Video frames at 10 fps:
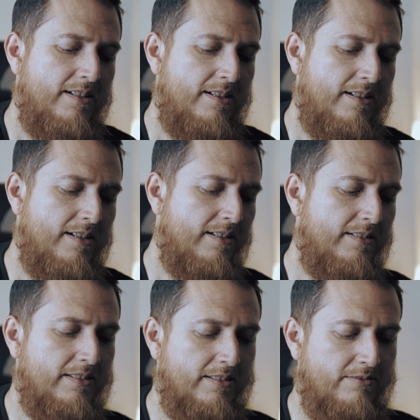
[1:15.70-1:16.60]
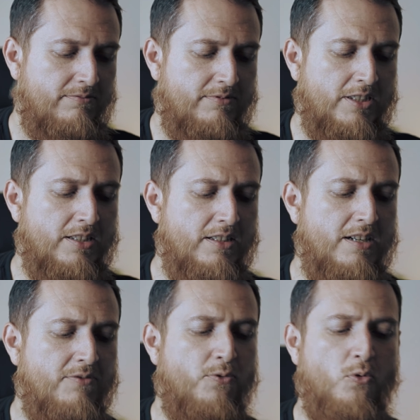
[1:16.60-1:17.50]
the third
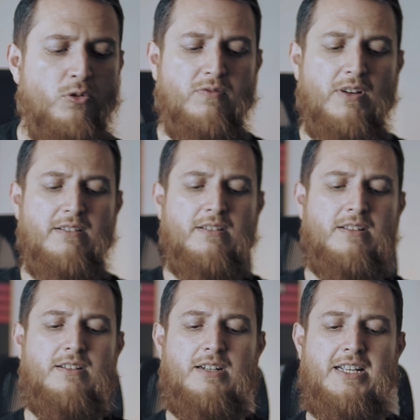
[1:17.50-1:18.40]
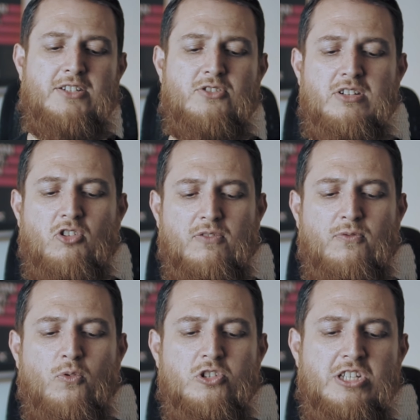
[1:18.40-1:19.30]
and fourth one, I actually got
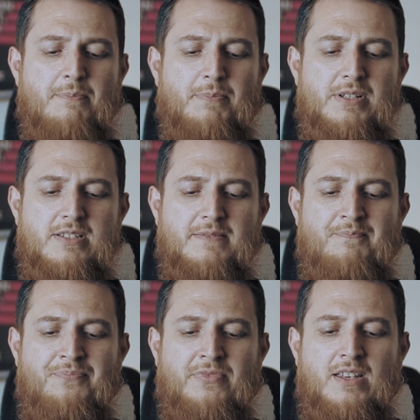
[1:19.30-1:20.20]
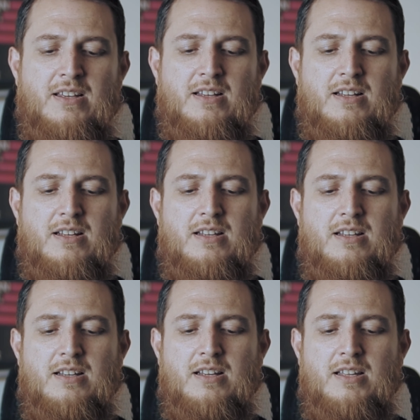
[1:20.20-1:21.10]
4 samples.
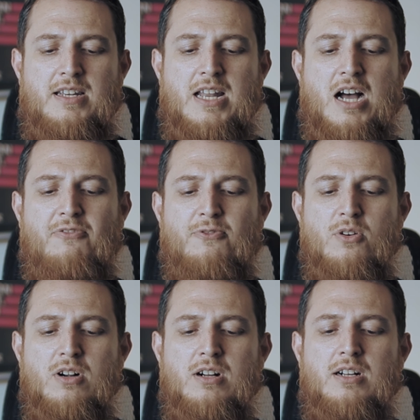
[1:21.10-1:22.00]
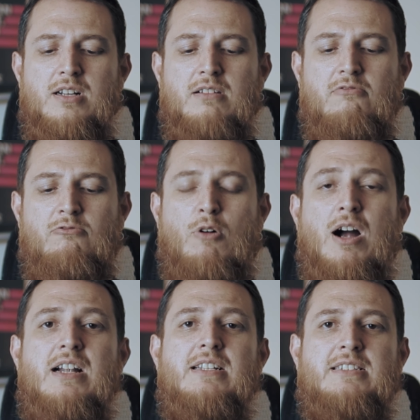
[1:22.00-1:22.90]
Naphung
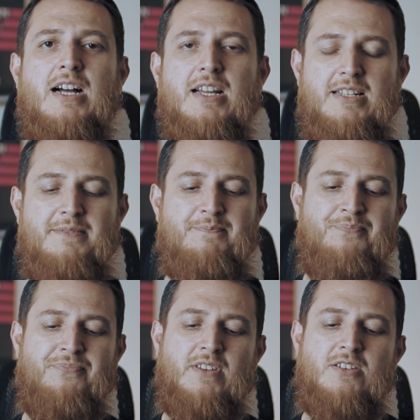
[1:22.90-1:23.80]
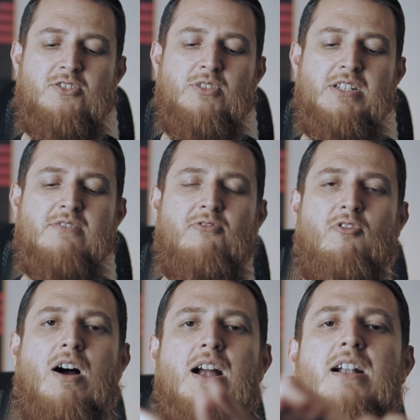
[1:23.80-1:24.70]
Wild Thai. So it is a
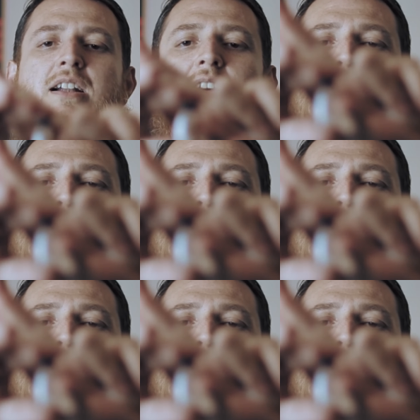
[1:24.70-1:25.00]
wild